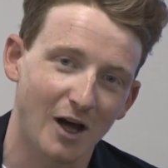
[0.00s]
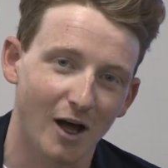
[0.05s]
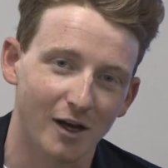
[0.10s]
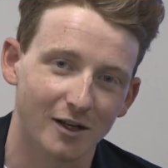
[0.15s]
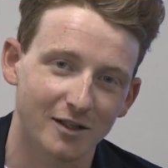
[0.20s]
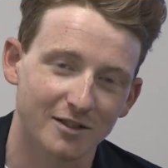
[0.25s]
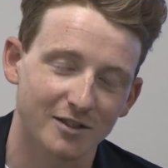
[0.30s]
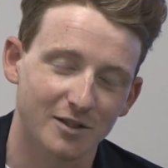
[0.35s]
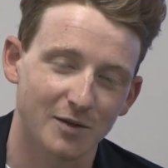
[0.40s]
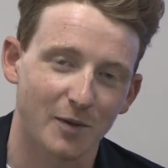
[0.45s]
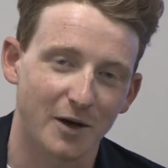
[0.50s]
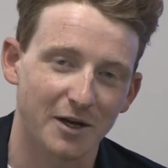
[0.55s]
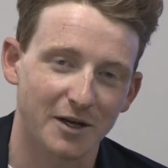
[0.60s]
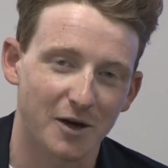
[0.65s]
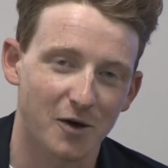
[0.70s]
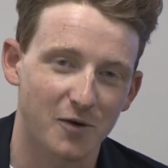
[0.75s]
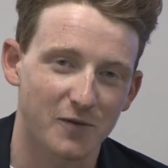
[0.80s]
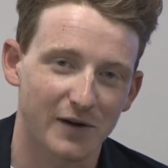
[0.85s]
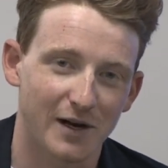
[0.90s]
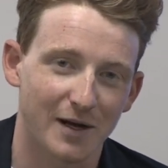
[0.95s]
colours that my
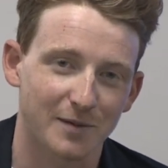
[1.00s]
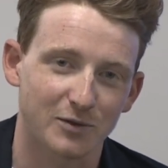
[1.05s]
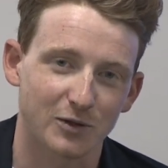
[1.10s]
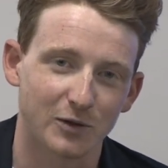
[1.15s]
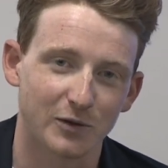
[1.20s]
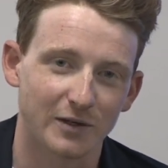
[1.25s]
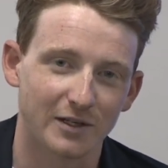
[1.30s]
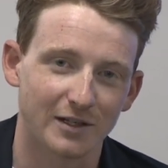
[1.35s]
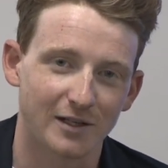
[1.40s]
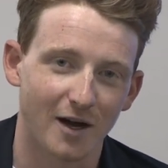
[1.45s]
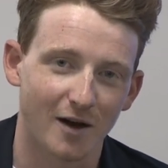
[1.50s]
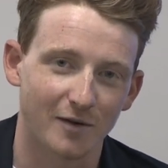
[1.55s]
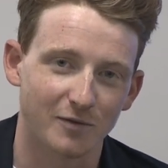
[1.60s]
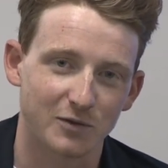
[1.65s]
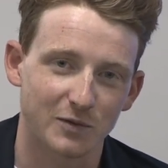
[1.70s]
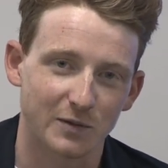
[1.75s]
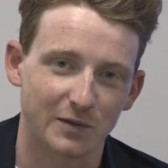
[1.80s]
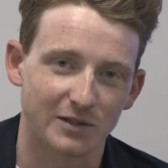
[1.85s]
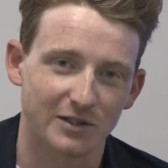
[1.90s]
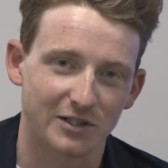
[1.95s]
girlfriend absolutely
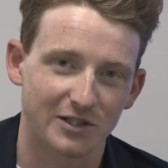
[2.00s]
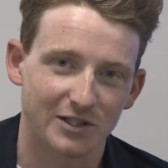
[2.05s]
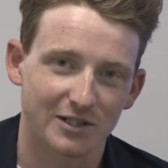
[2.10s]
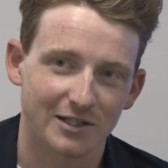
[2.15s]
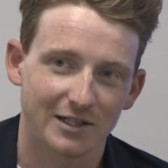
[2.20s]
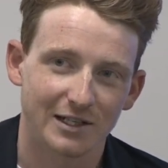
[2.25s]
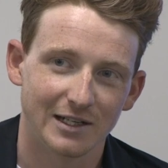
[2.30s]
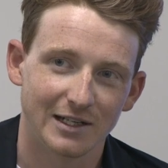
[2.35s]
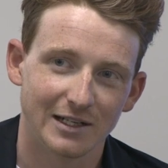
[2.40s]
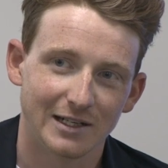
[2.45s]
loves was